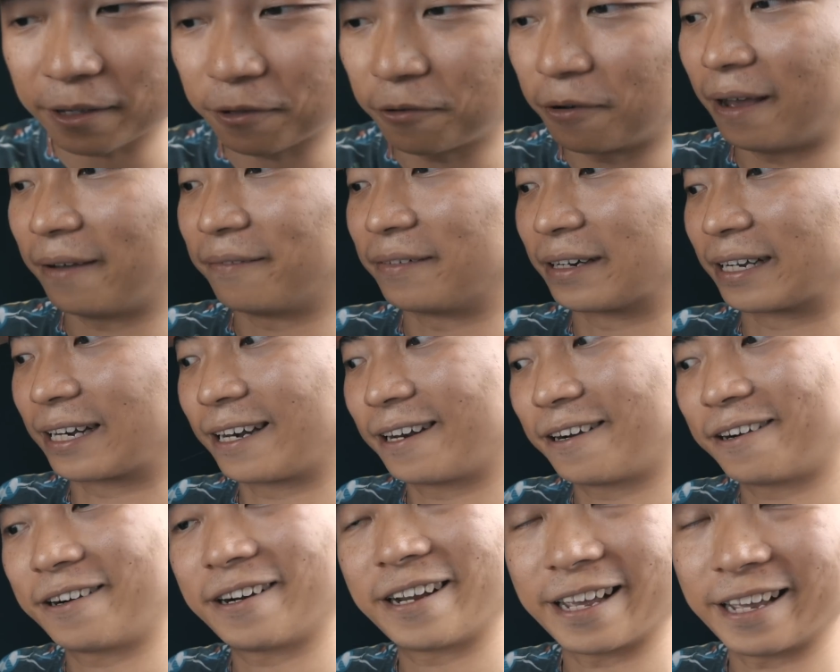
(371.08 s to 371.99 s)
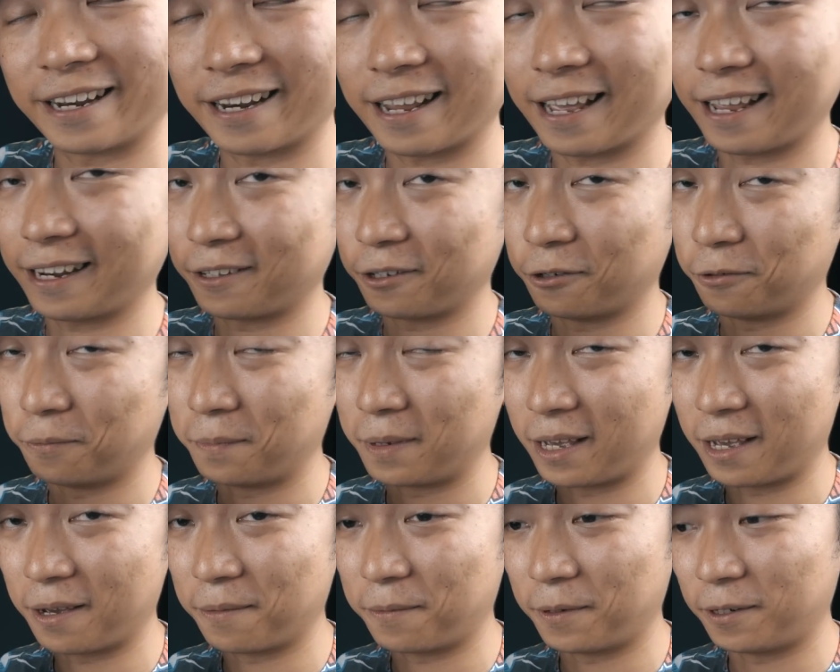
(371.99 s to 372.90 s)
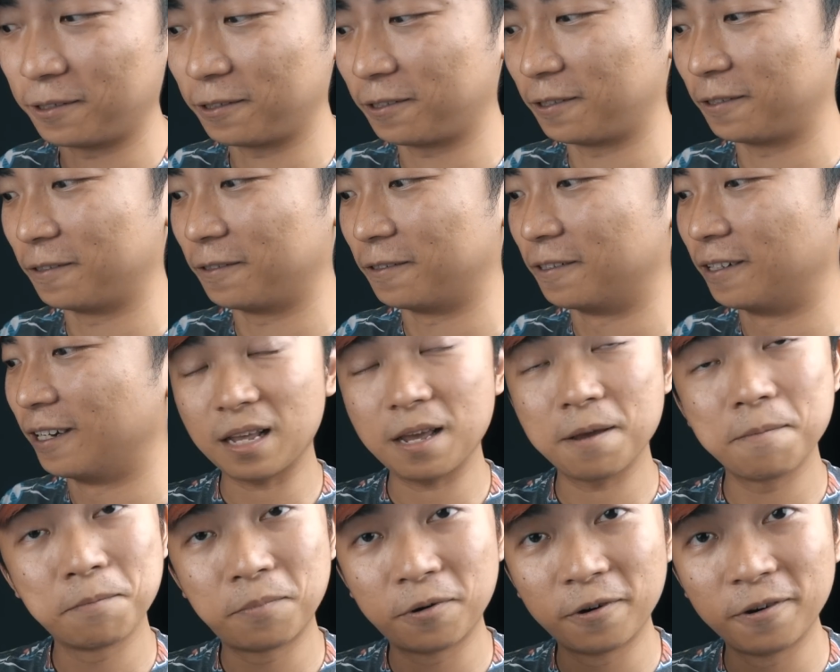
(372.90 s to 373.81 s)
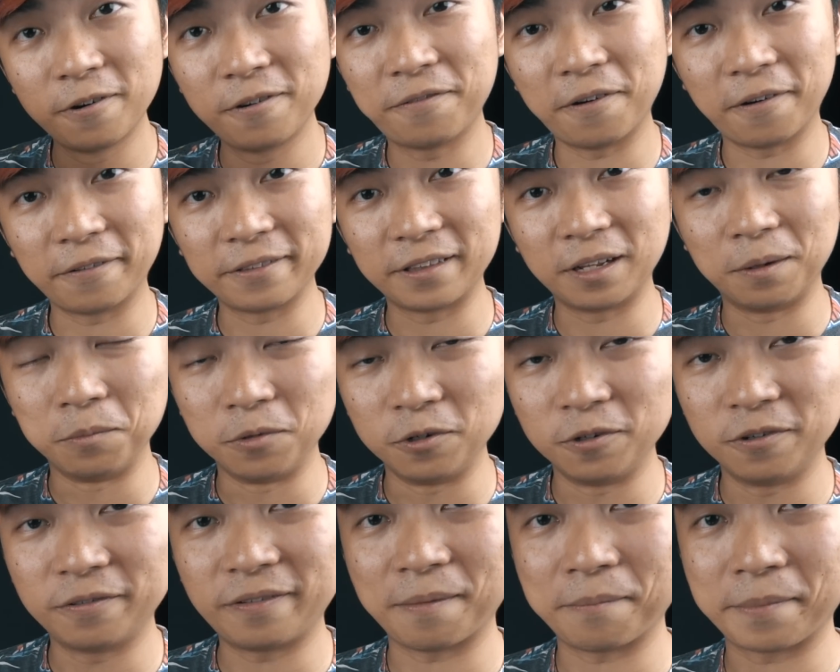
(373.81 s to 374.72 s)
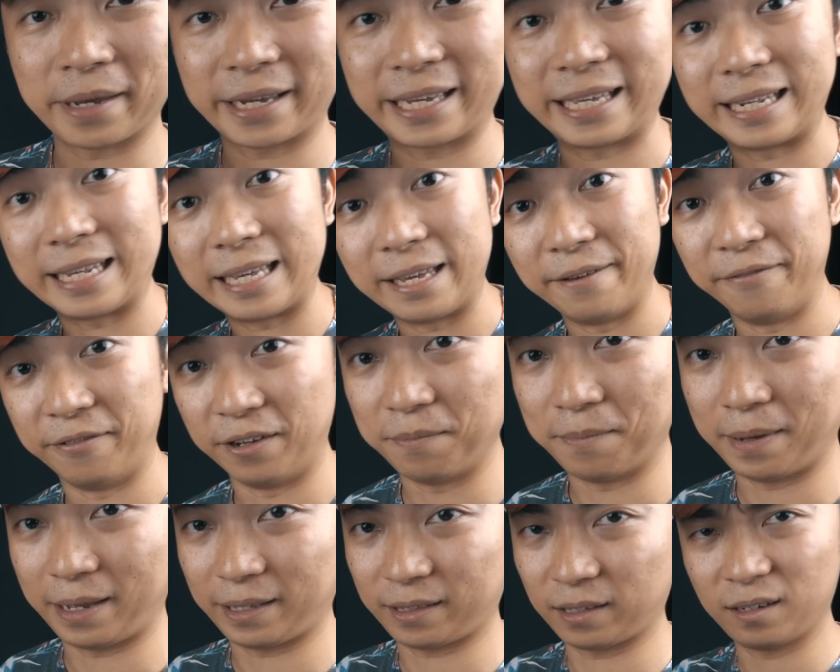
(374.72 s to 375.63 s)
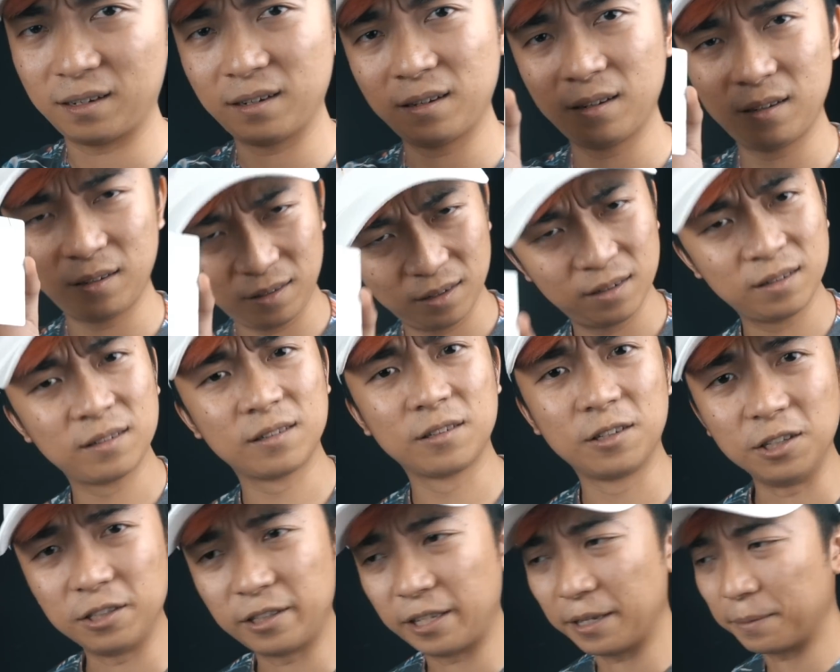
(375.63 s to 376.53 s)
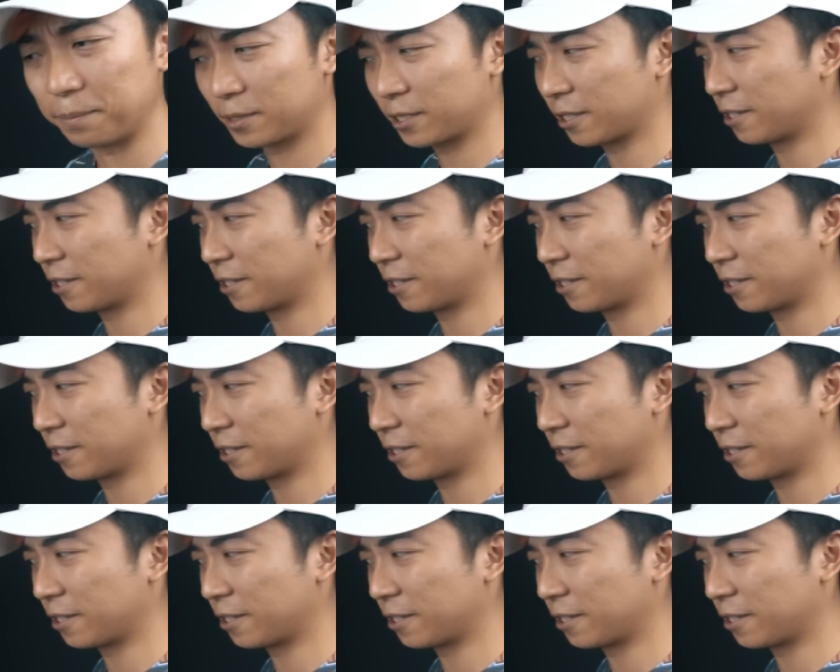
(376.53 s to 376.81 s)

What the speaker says: you'll have a clearer head and you'll be able to improve on the move and make it even better. Good tips,